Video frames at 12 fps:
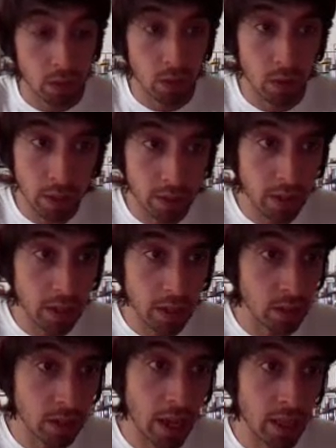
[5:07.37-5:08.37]
So let's
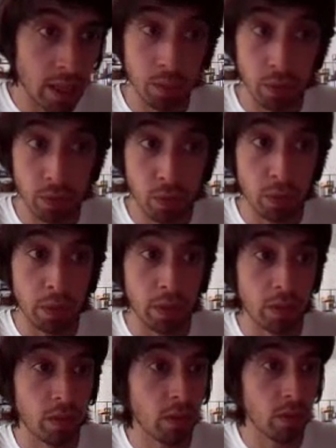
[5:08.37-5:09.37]
take a look at the
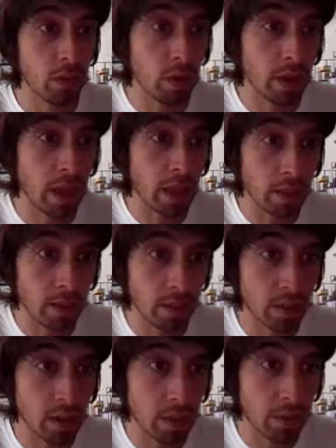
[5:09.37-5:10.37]
performance. So again,
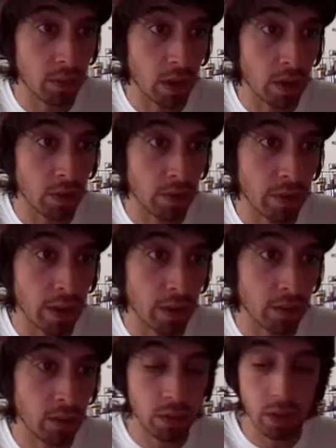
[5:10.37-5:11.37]
this is going to be for 100
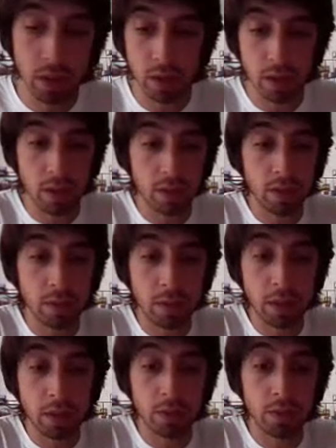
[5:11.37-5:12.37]
files. You know what? That's
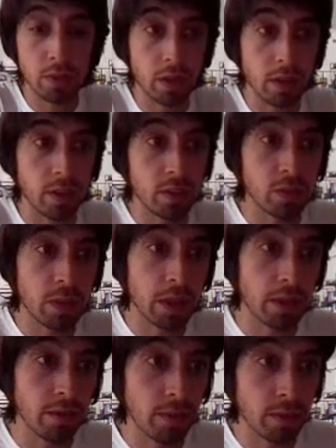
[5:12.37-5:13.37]
going to be a little too long. Let's just
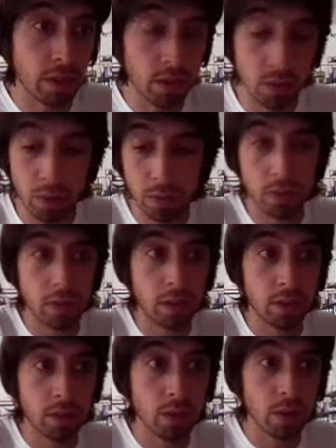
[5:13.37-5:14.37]
make it 50. Whoops,
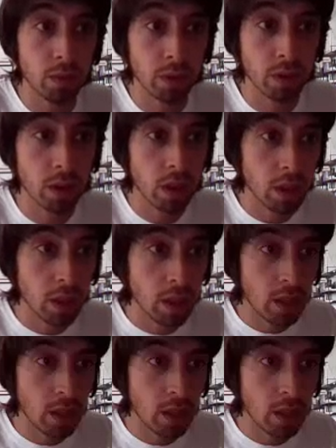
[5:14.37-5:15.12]
that's the wrong one.